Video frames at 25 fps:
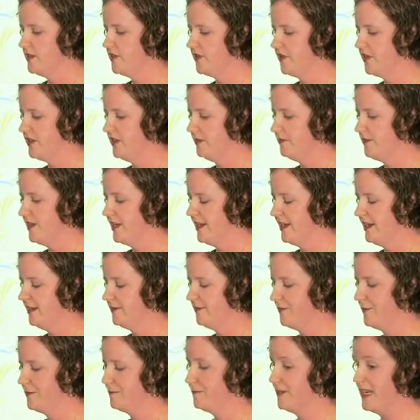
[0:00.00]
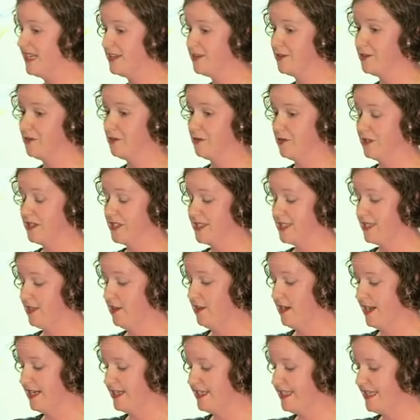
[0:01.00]
So then we have what we call a
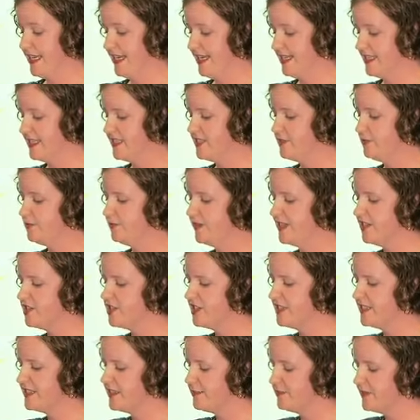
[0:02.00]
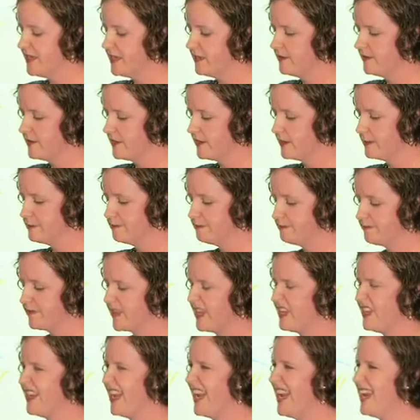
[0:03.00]
slide test, which is a bit of a
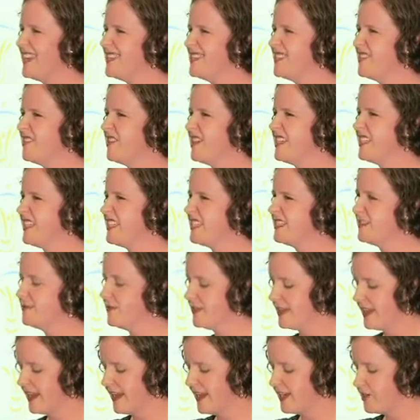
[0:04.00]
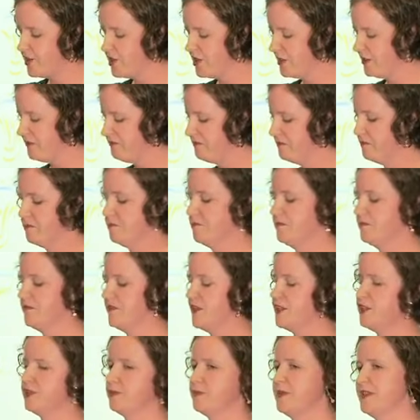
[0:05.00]
hazard identification,
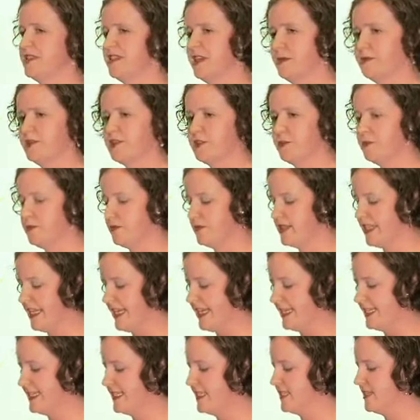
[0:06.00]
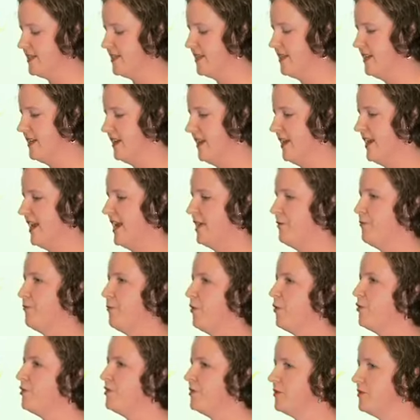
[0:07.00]
visual perceptual test, and
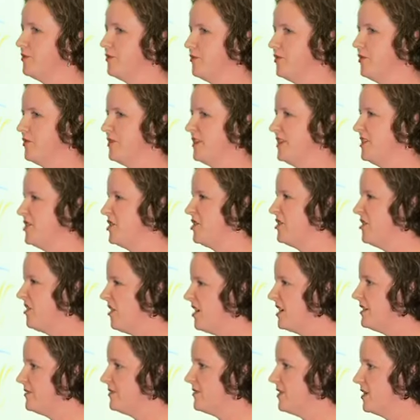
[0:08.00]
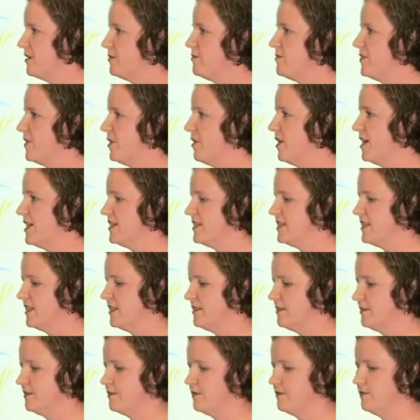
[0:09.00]
road law knowledge kind of combined
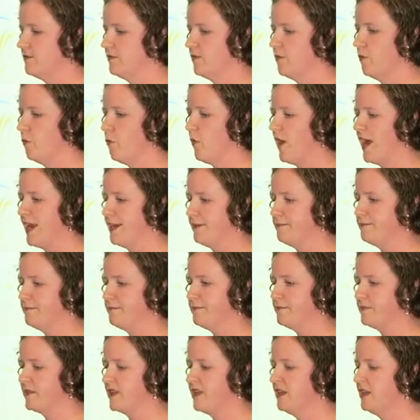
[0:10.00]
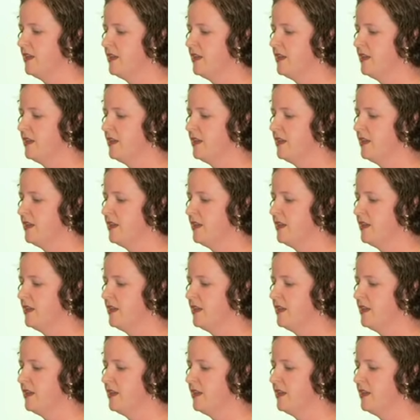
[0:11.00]
in one.